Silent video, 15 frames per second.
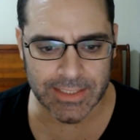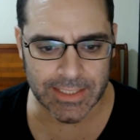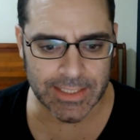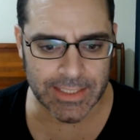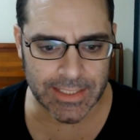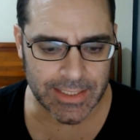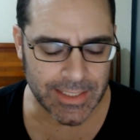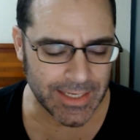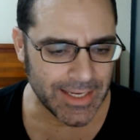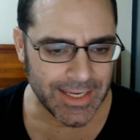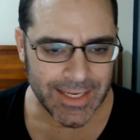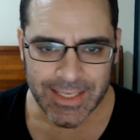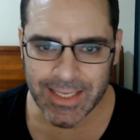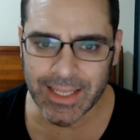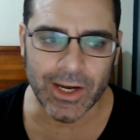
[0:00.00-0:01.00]

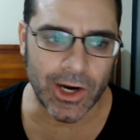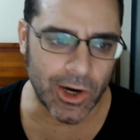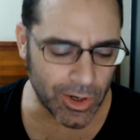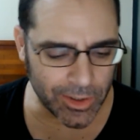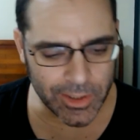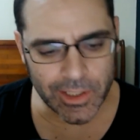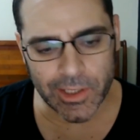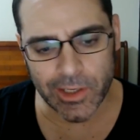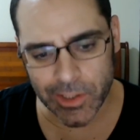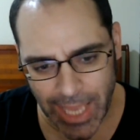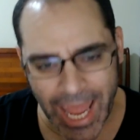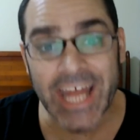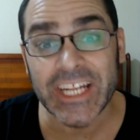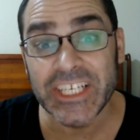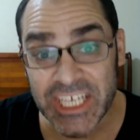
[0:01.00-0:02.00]

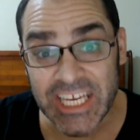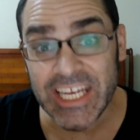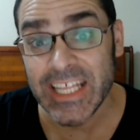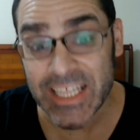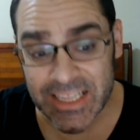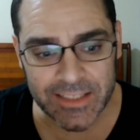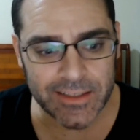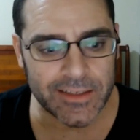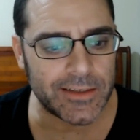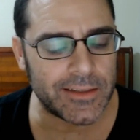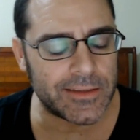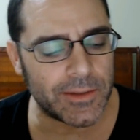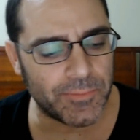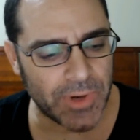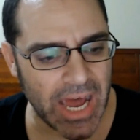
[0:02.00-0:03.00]
editing
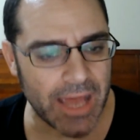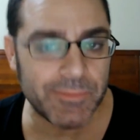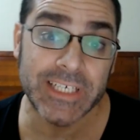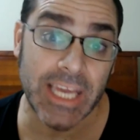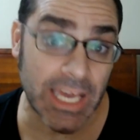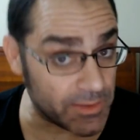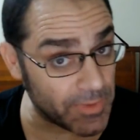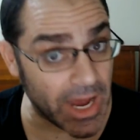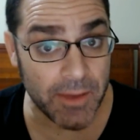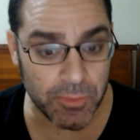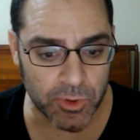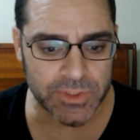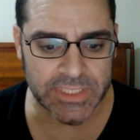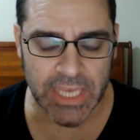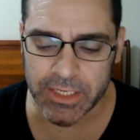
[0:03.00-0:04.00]
the Bible. Yeah, the
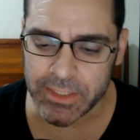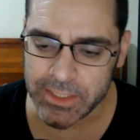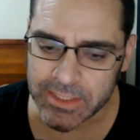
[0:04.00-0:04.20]
Bible was edited.